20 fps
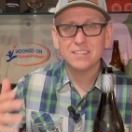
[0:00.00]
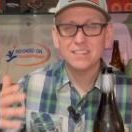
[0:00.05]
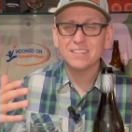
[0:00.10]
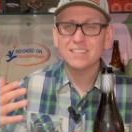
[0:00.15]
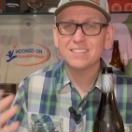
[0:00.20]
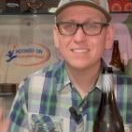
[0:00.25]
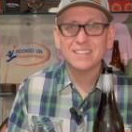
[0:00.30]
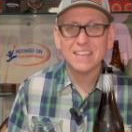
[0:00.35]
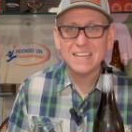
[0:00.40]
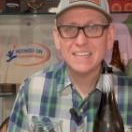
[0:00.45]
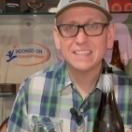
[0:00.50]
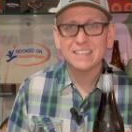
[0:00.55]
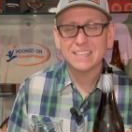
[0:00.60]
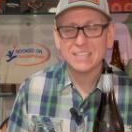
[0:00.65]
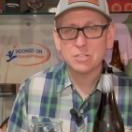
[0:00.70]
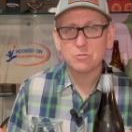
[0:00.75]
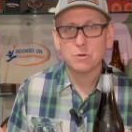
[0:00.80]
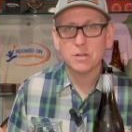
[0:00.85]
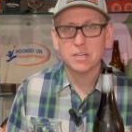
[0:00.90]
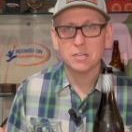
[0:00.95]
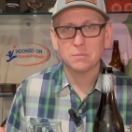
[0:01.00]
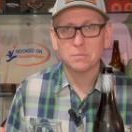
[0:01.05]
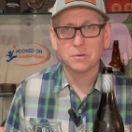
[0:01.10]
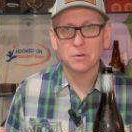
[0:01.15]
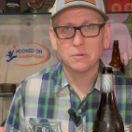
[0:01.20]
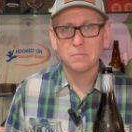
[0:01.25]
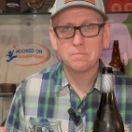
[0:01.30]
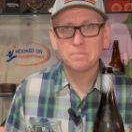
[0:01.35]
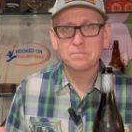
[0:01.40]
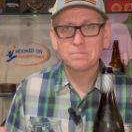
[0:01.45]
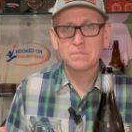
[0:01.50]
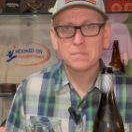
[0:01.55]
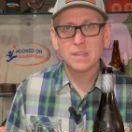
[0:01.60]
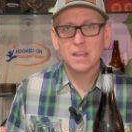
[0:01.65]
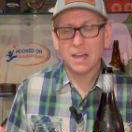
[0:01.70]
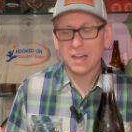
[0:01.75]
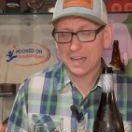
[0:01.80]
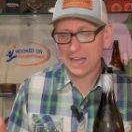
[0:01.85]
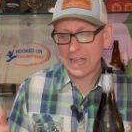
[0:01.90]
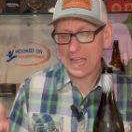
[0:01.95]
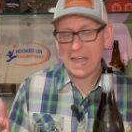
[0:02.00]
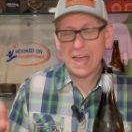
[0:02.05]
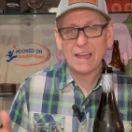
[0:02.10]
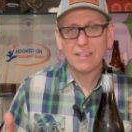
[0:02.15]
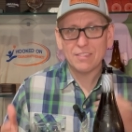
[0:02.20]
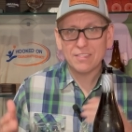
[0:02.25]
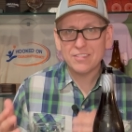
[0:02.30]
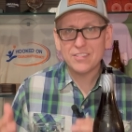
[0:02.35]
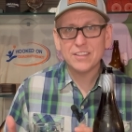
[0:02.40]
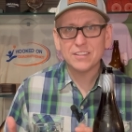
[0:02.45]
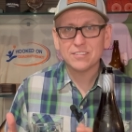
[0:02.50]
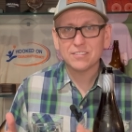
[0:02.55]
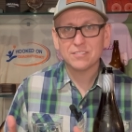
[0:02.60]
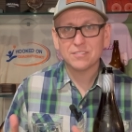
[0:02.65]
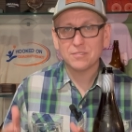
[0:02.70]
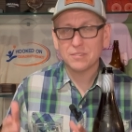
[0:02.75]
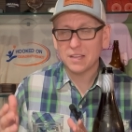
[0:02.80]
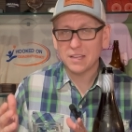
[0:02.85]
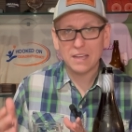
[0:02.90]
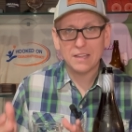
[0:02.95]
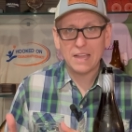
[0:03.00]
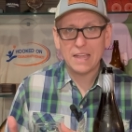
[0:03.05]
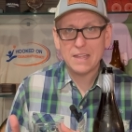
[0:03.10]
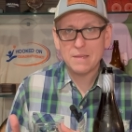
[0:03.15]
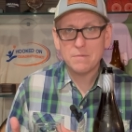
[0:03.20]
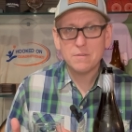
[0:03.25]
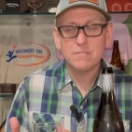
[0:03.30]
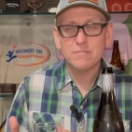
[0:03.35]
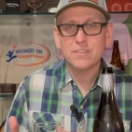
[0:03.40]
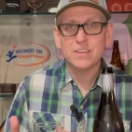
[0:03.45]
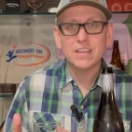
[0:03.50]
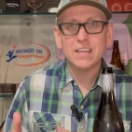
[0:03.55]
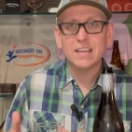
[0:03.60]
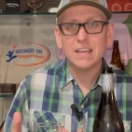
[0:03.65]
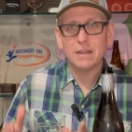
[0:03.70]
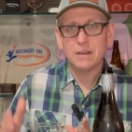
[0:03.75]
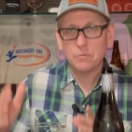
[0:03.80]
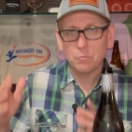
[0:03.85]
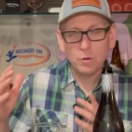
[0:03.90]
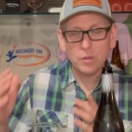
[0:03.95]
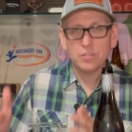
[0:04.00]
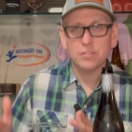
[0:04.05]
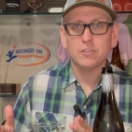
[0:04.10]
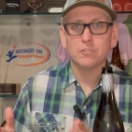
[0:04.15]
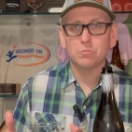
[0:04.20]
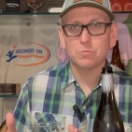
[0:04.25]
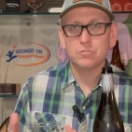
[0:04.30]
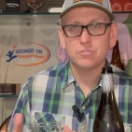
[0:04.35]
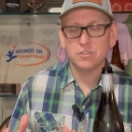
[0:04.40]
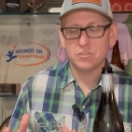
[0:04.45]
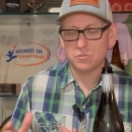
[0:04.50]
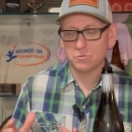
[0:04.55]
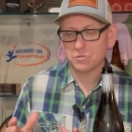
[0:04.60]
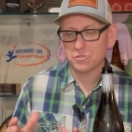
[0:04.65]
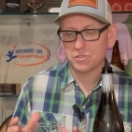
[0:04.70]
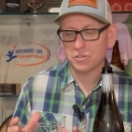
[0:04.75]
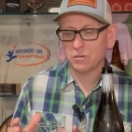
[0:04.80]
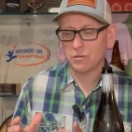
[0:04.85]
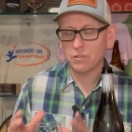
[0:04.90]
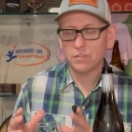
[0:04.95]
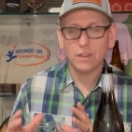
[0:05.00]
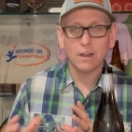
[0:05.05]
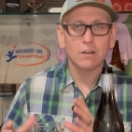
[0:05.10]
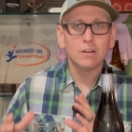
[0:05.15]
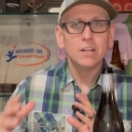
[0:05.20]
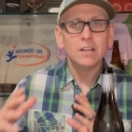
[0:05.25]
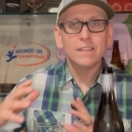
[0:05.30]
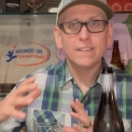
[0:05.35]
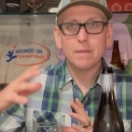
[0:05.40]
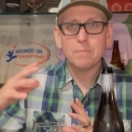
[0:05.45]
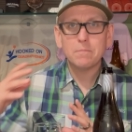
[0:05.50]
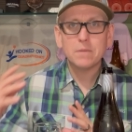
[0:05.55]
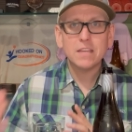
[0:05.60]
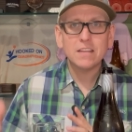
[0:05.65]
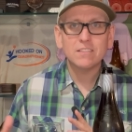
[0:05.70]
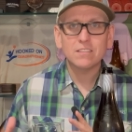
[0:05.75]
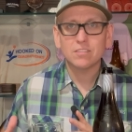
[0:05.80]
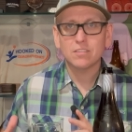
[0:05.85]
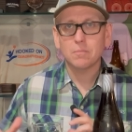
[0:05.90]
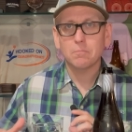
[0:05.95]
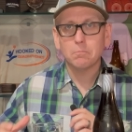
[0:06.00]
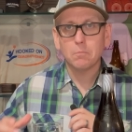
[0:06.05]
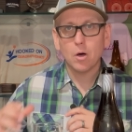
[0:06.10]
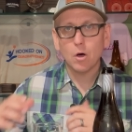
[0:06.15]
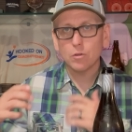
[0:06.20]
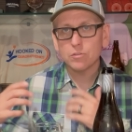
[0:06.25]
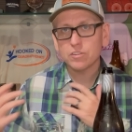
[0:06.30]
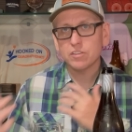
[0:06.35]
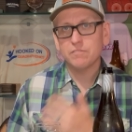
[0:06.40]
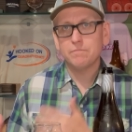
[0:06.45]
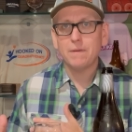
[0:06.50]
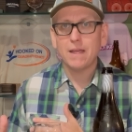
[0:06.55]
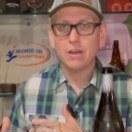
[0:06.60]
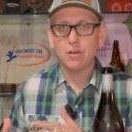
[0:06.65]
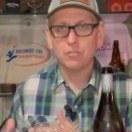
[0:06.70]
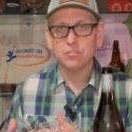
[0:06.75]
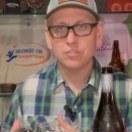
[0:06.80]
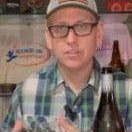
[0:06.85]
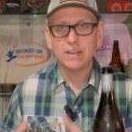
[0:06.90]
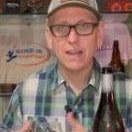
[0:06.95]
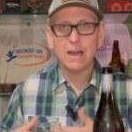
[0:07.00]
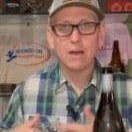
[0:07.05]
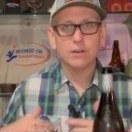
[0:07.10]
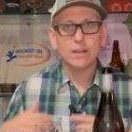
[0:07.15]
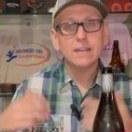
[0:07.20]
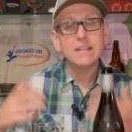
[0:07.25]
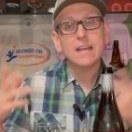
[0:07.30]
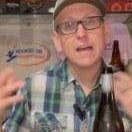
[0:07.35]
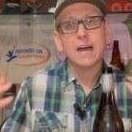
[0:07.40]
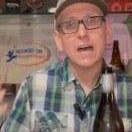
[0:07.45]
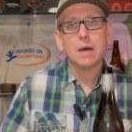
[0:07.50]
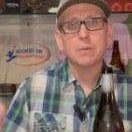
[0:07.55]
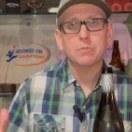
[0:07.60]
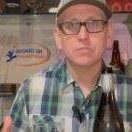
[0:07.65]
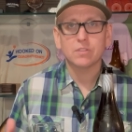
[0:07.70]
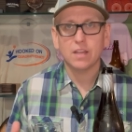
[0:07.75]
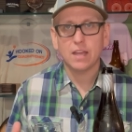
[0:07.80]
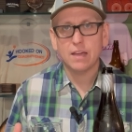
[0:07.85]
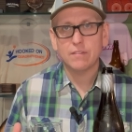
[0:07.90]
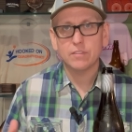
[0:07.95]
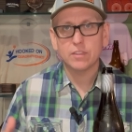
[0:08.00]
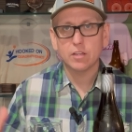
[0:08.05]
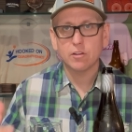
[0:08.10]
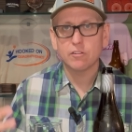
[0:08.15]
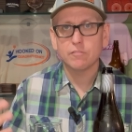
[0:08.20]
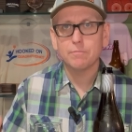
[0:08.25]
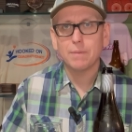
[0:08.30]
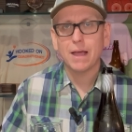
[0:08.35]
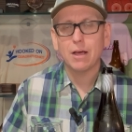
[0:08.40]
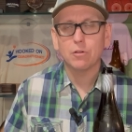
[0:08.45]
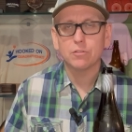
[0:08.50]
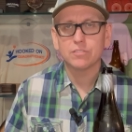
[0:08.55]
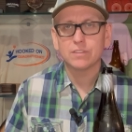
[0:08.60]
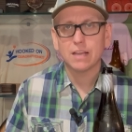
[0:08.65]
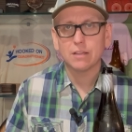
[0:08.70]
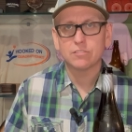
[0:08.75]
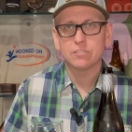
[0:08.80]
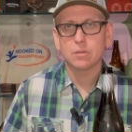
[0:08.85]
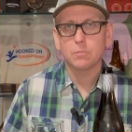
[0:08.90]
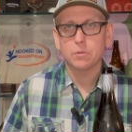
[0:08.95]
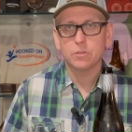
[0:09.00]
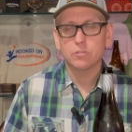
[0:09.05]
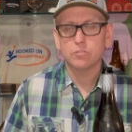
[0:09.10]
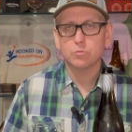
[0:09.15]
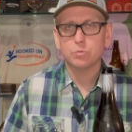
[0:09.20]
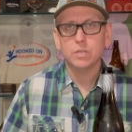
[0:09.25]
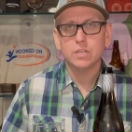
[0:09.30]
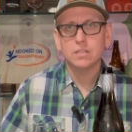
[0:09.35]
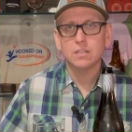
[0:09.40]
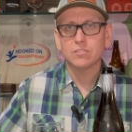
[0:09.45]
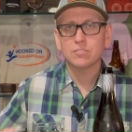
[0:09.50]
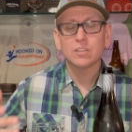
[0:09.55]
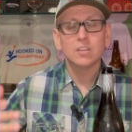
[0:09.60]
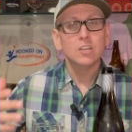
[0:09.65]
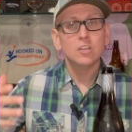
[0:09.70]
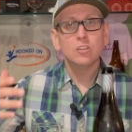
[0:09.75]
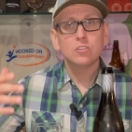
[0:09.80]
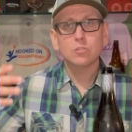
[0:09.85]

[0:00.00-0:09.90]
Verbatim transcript: is insanely drinkable uh, at this ABV and with this residual sugar in there. That means that the malts have balanced it out. Any hops they have in there have balanced out some of the sweetness.